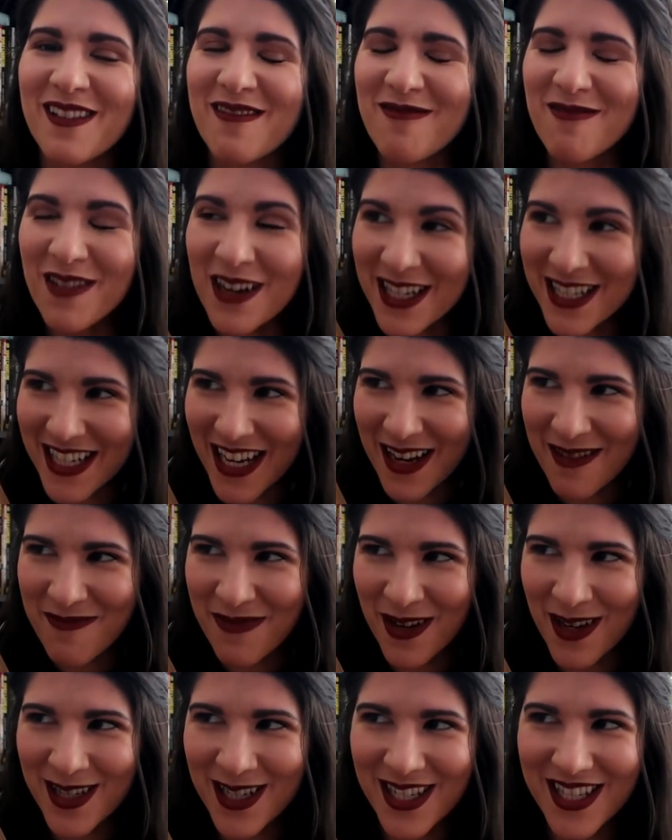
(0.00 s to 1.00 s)
I wish
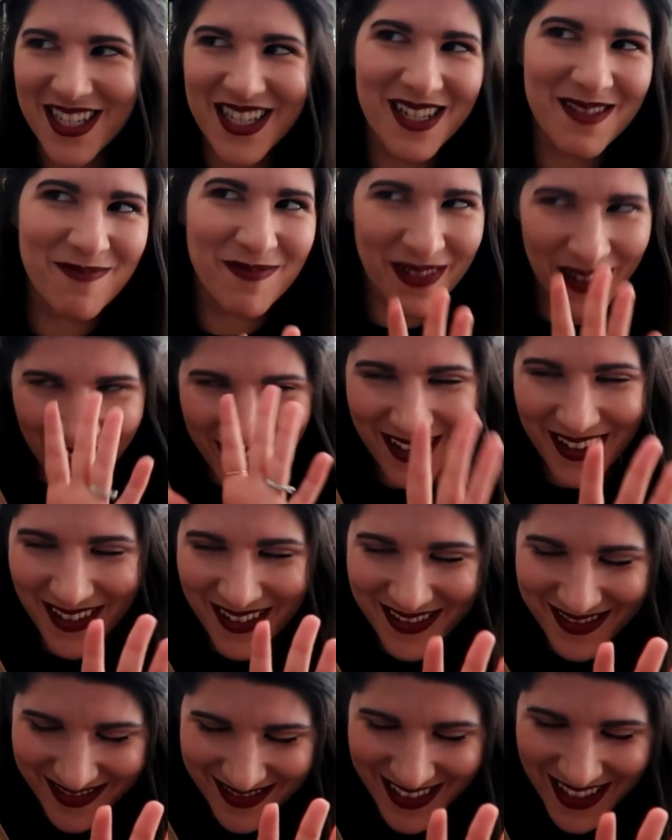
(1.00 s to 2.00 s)
I'd purchased it,
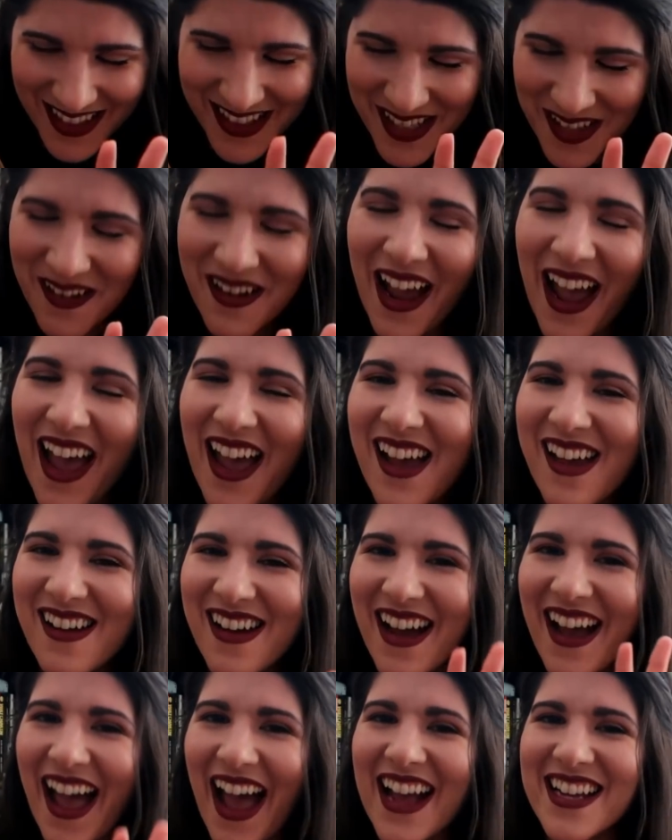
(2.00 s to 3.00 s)
but that's
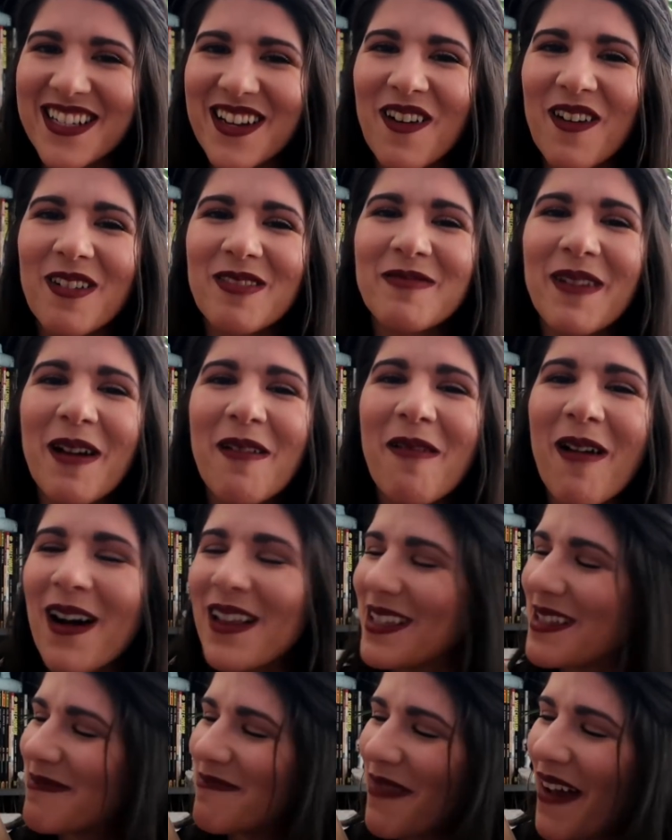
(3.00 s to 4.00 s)
okay. I had to hold my
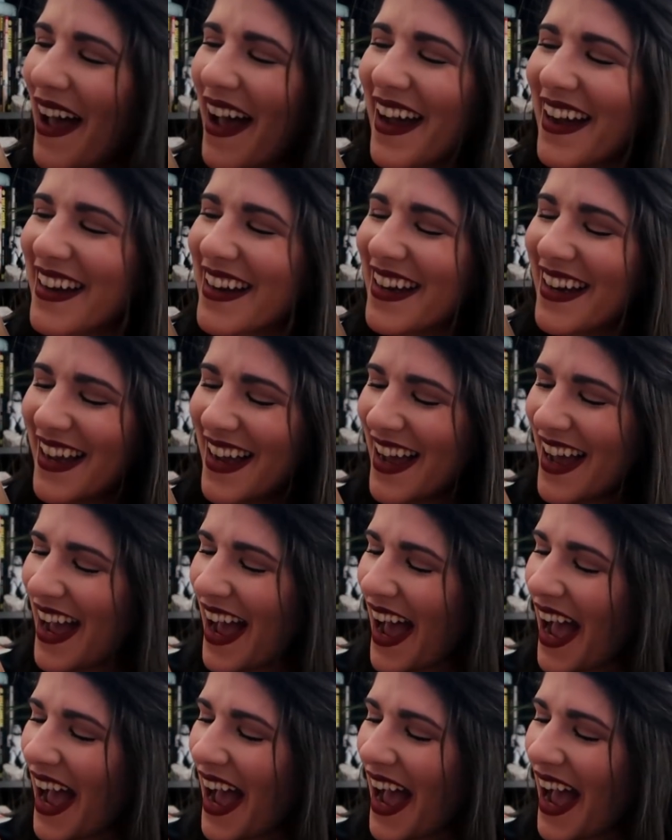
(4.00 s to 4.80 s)
wallet back.